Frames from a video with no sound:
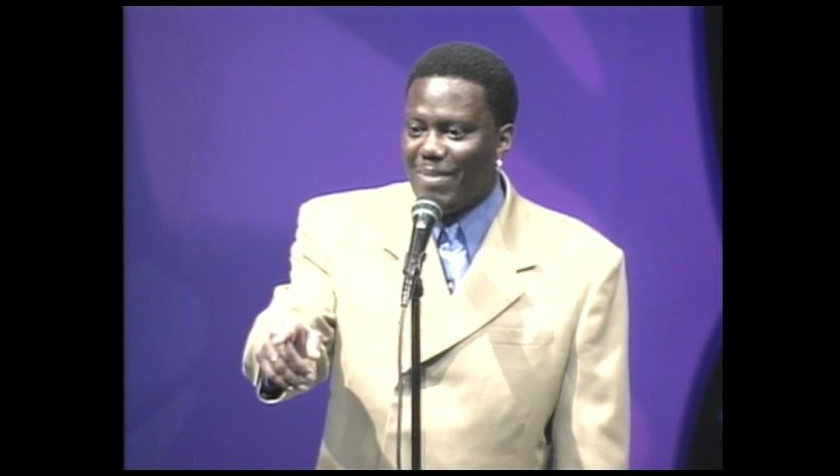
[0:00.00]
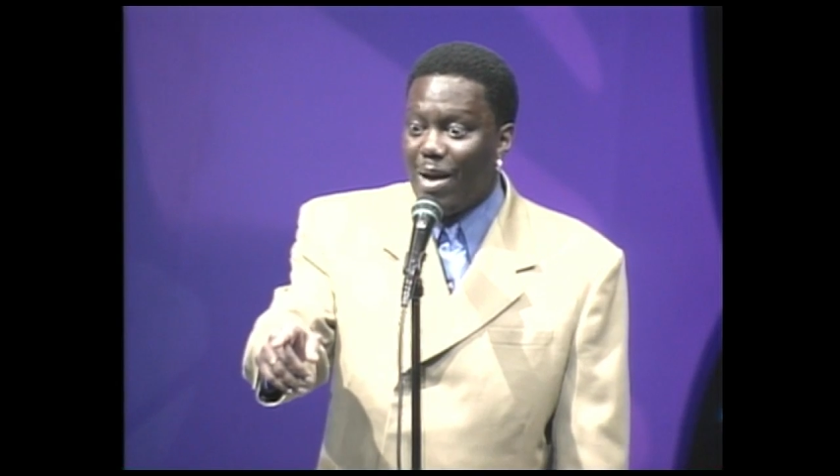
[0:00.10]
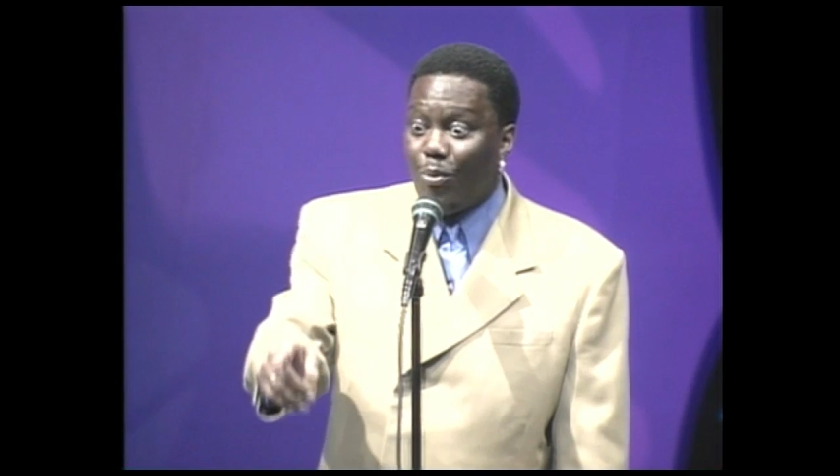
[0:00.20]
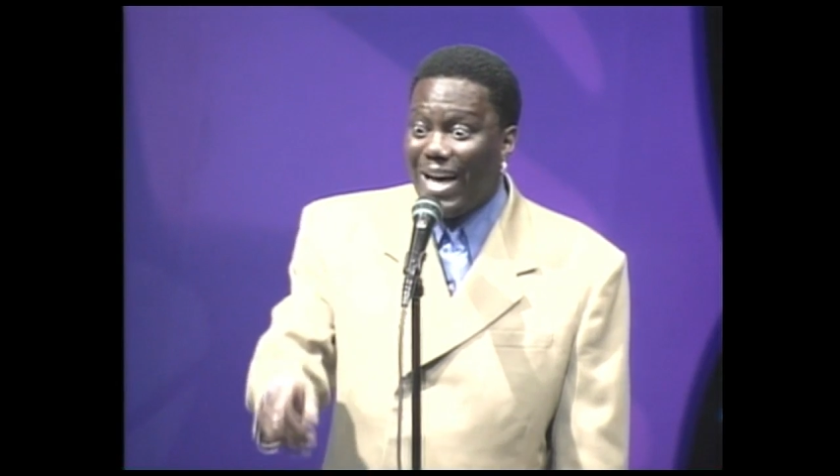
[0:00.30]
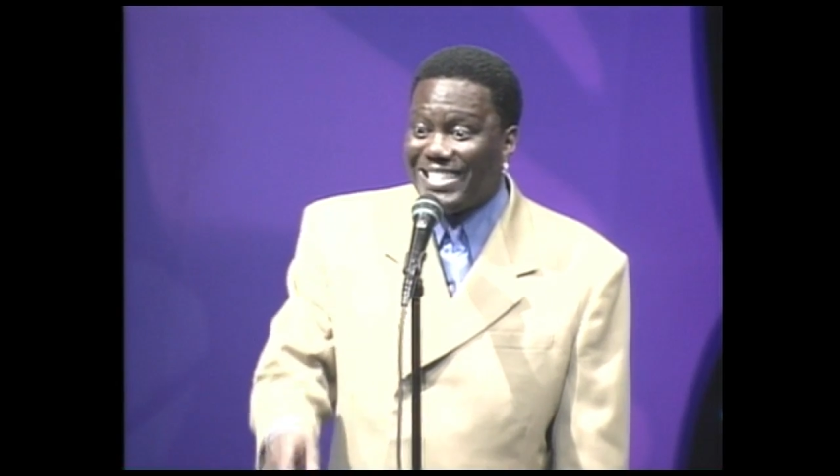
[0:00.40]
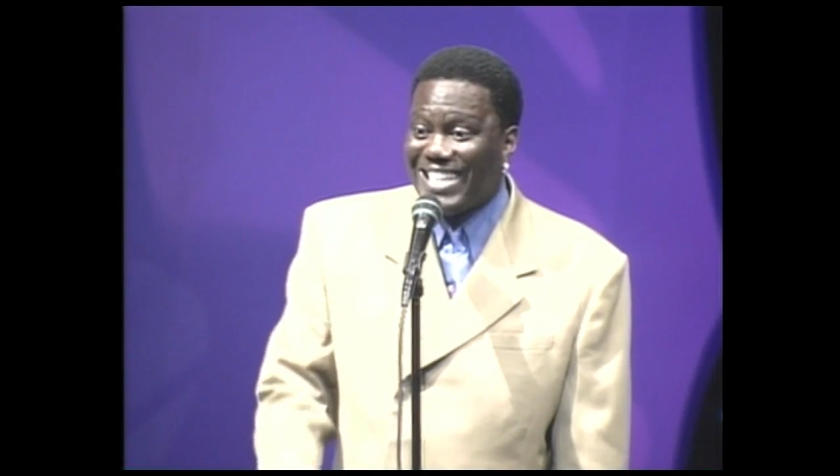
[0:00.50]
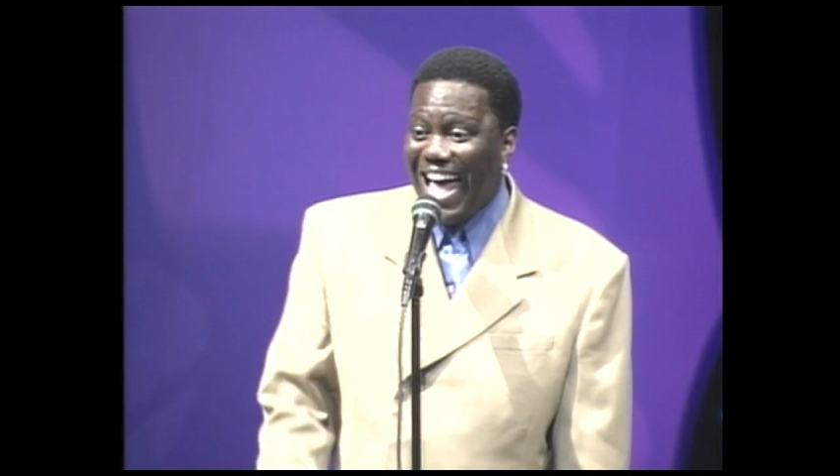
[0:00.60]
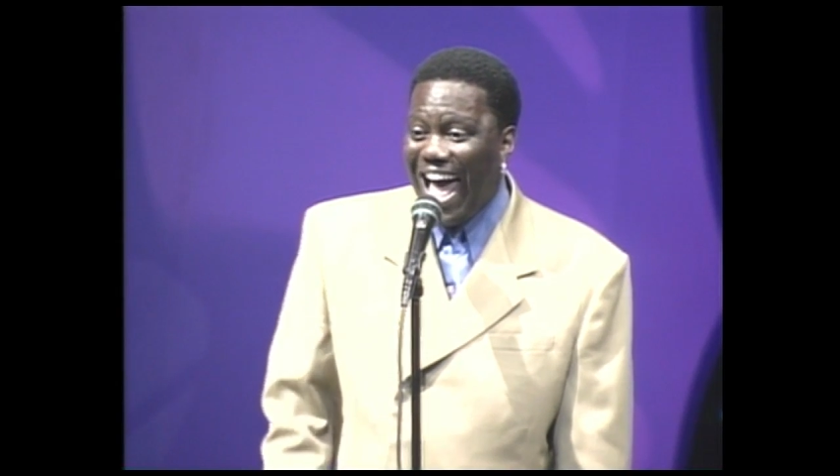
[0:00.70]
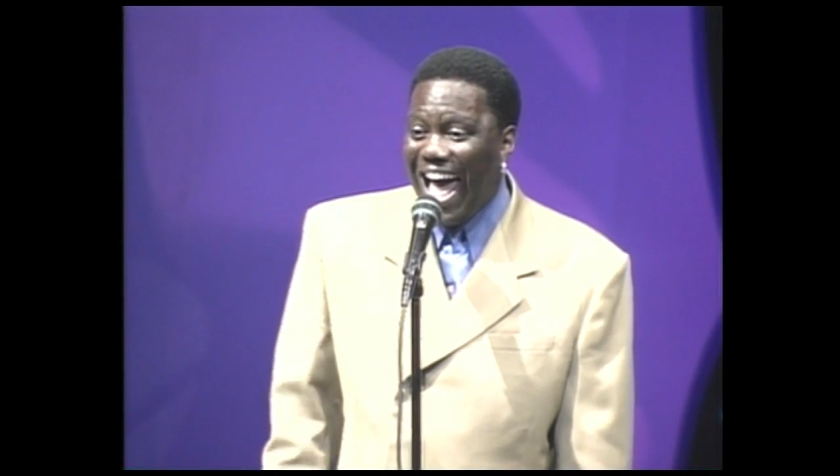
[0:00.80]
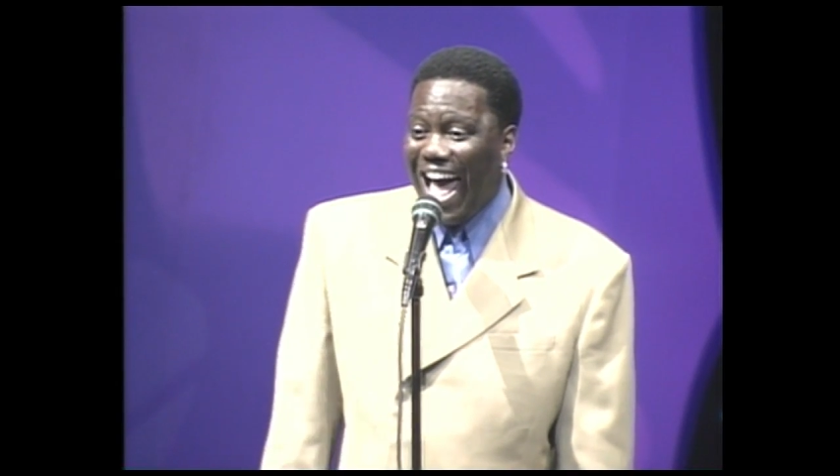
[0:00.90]
man. What's
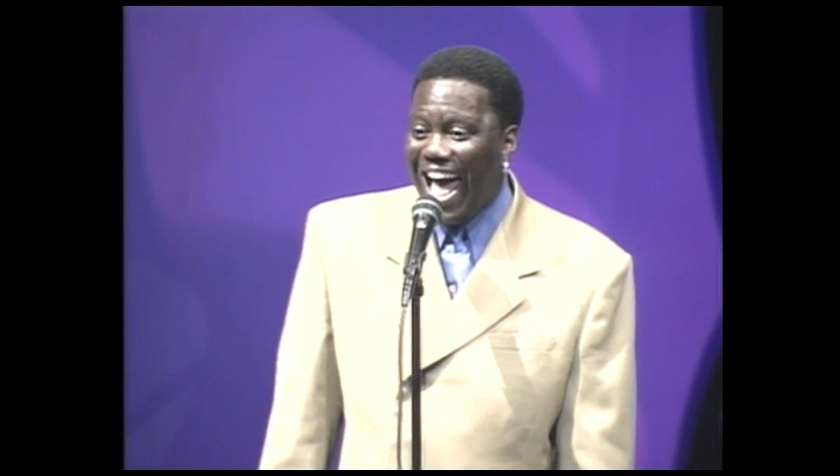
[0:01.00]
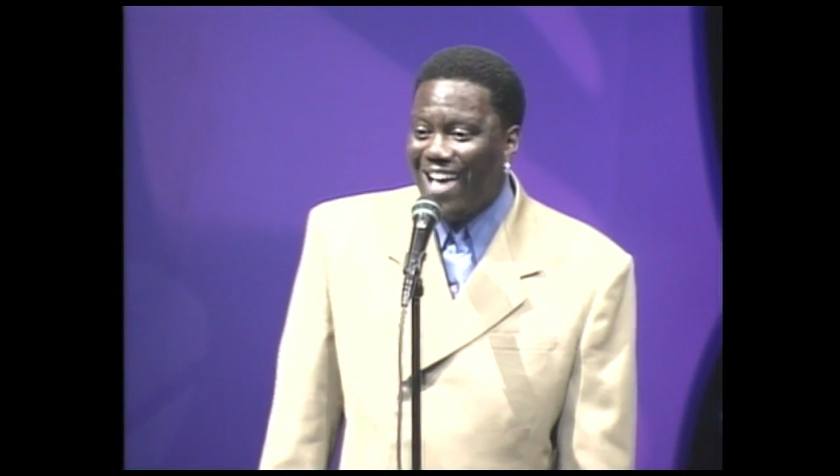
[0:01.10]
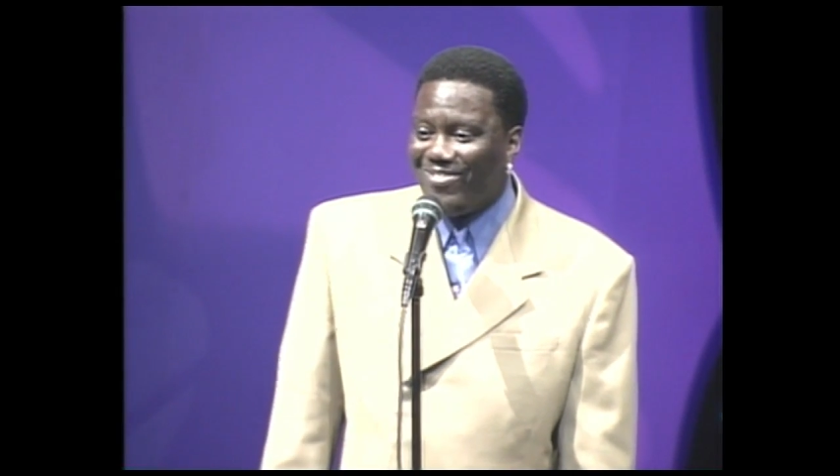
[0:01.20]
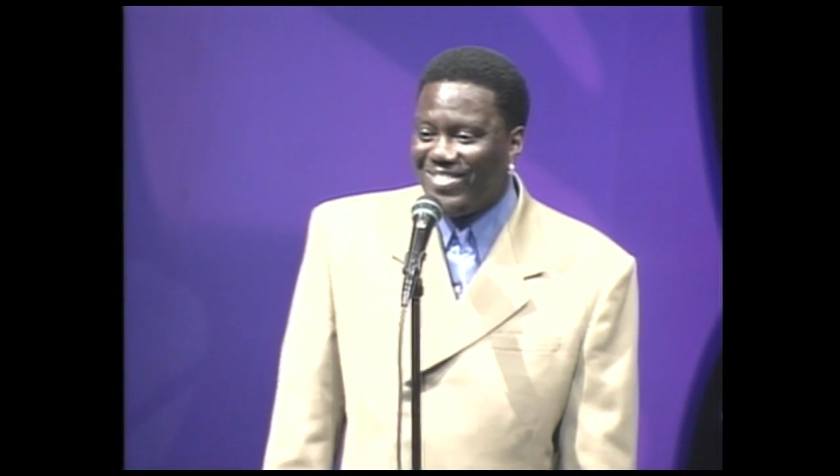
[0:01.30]
up?